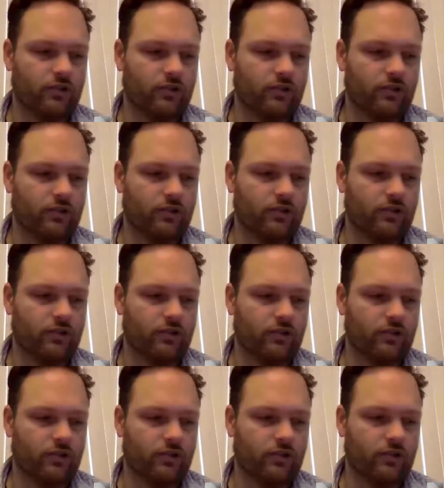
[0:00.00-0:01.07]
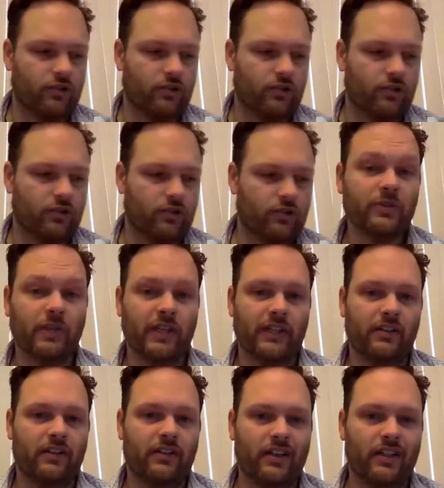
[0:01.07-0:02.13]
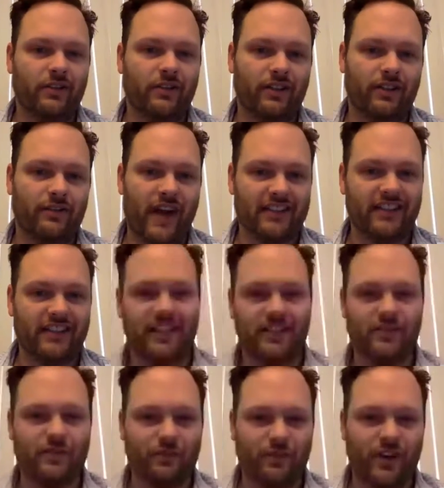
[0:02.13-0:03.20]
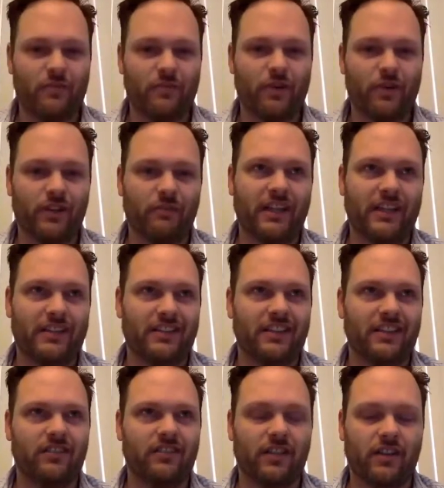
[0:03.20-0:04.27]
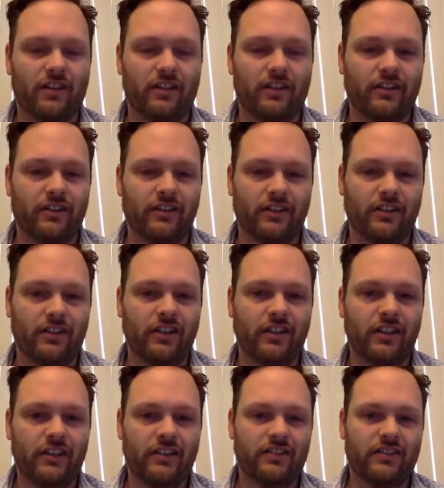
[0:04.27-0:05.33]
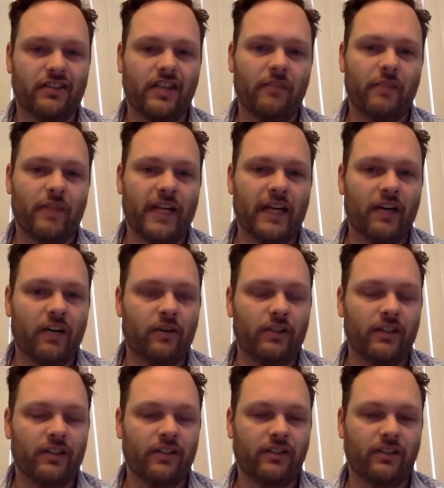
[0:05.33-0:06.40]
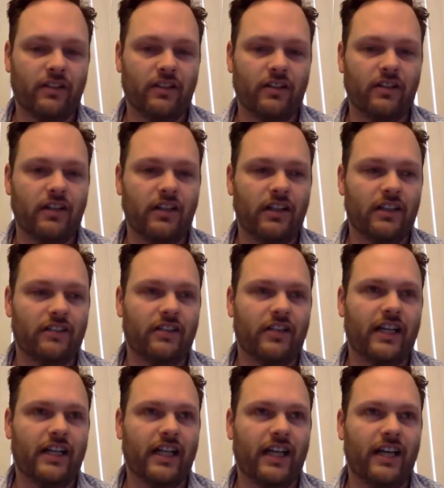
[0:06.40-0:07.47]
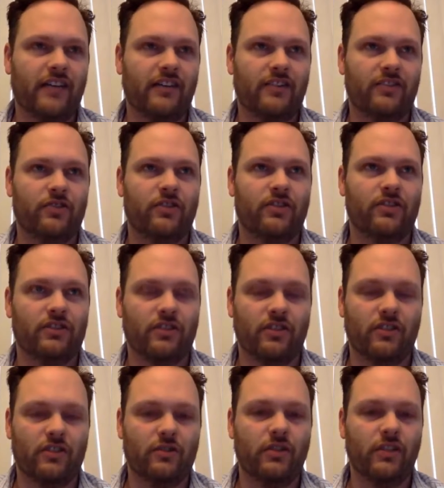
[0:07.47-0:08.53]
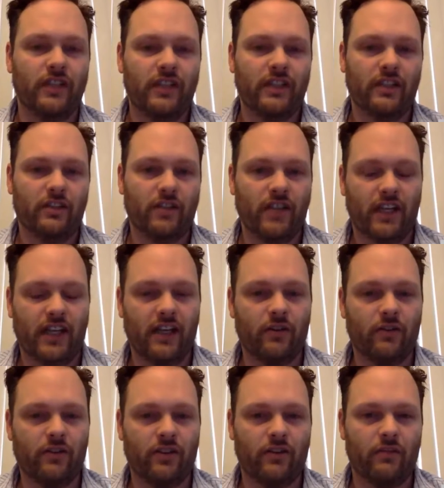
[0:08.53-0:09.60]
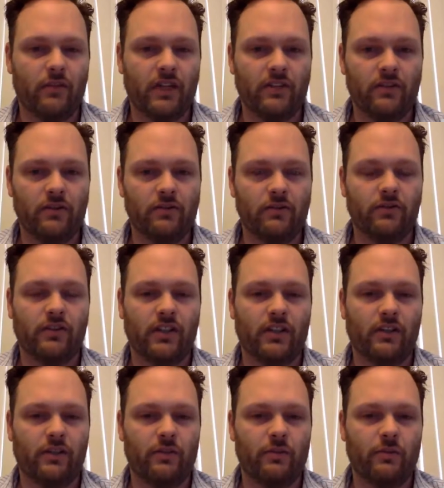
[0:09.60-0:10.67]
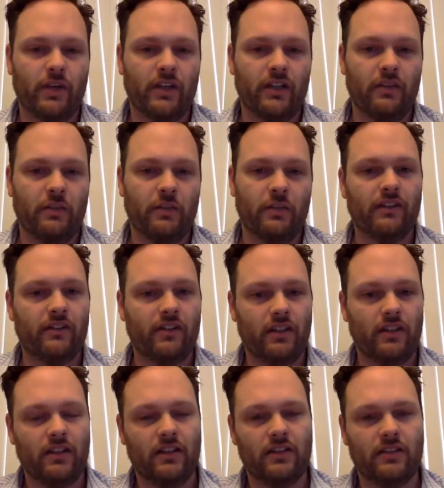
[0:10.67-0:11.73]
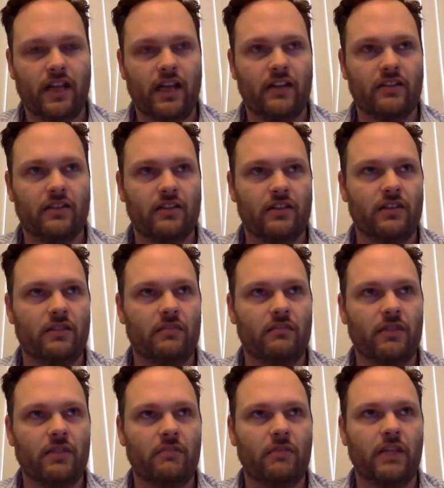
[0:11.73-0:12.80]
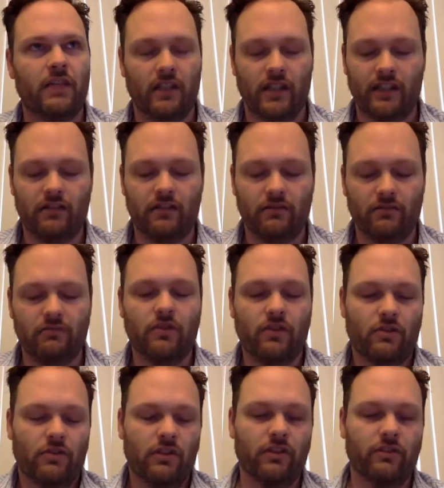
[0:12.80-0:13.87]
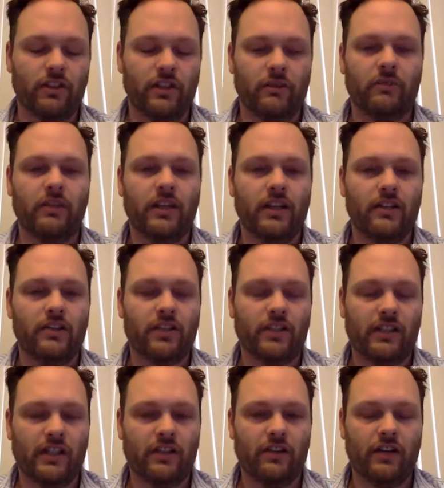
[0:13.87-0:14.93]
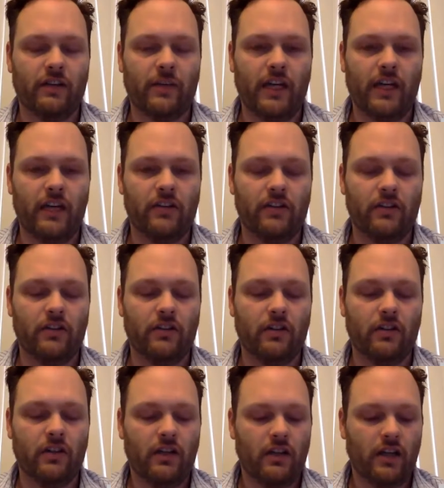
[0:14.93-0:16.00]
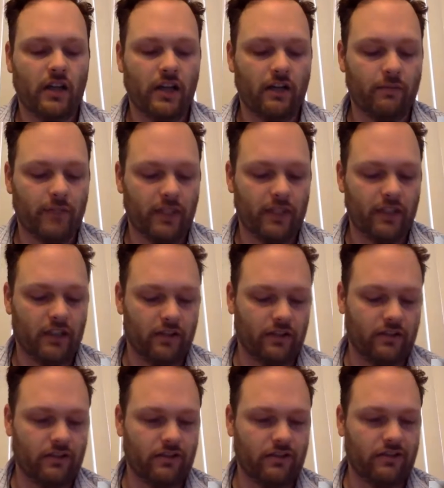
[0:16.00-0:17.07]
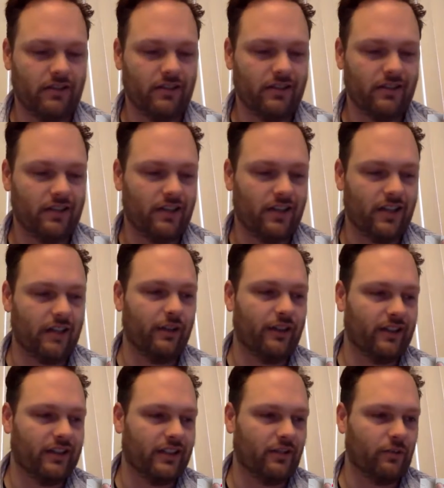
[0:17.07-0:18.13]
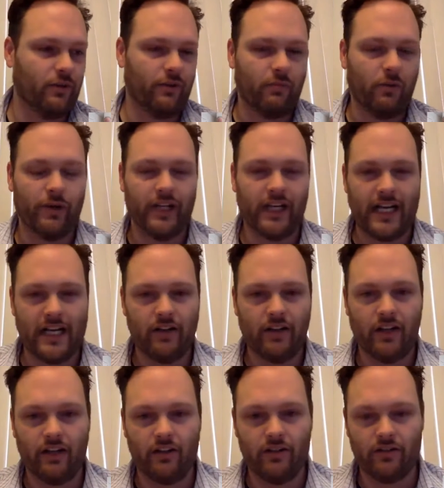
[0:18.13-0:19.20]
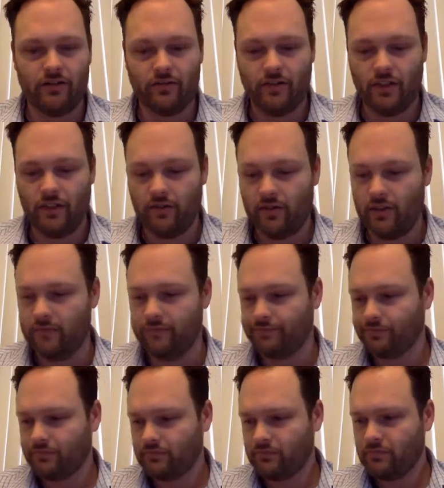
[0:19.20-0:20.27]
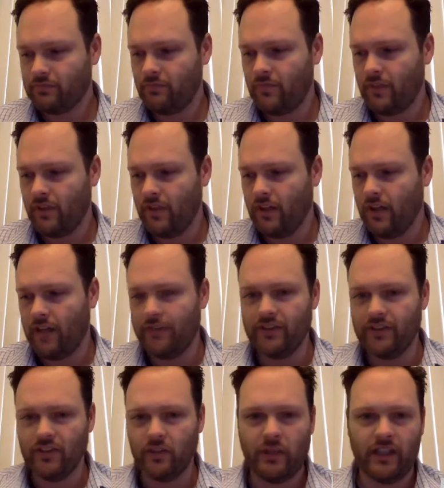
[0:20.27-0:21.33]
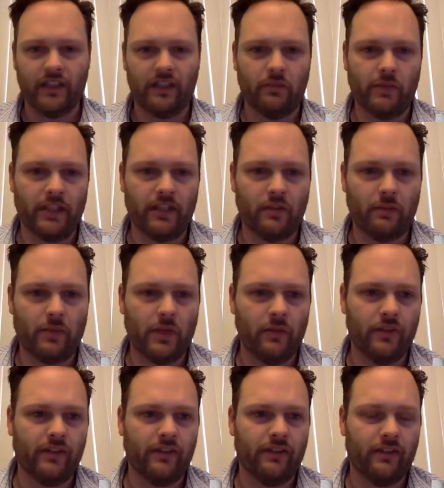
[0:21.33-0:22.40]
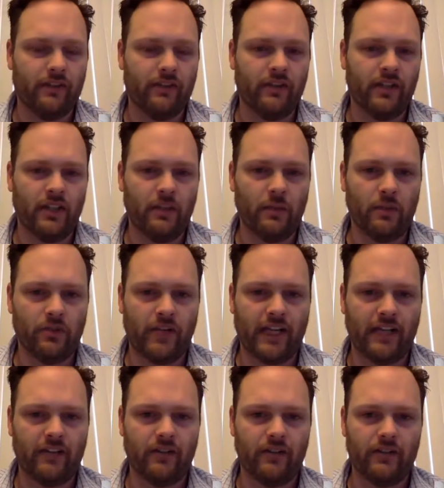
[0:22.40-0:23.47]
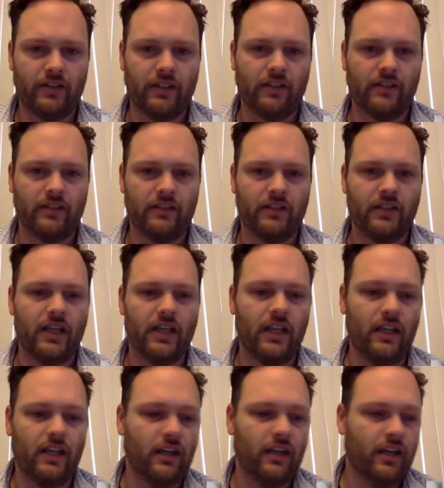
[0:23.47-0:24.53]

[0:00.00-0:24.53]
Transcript: Fine, So it's um, that, I suppose. But you know, the fact that it is a framework makes it even harder to to stamp it out. It's uh, it's not a case that you can just go you know kick out some unused uh, third party dependency. In this case, it, it it might like literally shut down your application. Um, but you know, you, the, the other thing that's worth pointing out here is you know that obviously picking the better components and, and keeping track of those things is key.